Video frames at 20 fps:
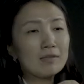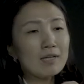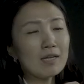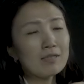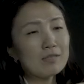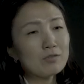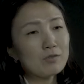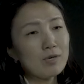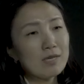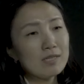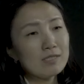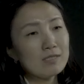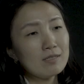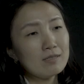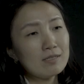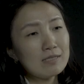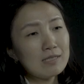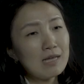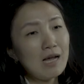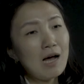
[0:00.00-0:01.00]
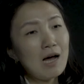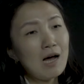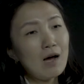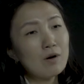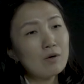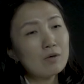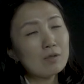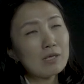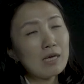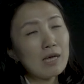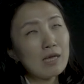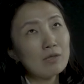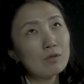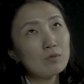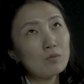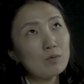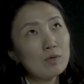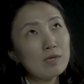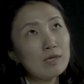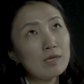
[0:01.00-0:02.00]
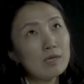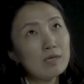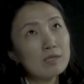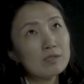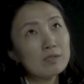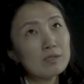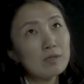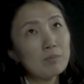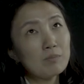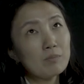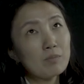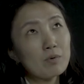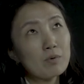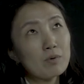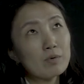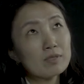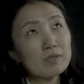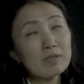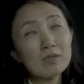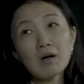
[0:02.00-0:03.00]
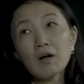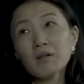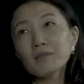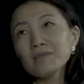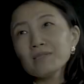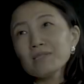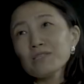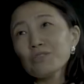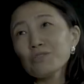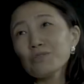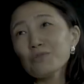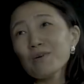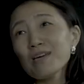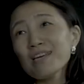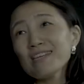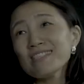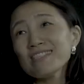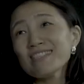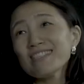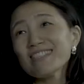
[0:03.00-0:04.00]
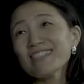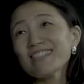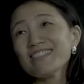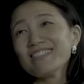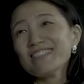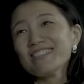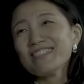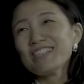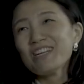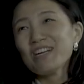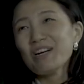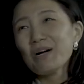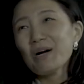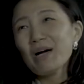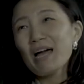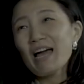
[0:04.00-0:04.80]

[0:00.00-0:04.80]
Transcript: another question is how can we support the continuation?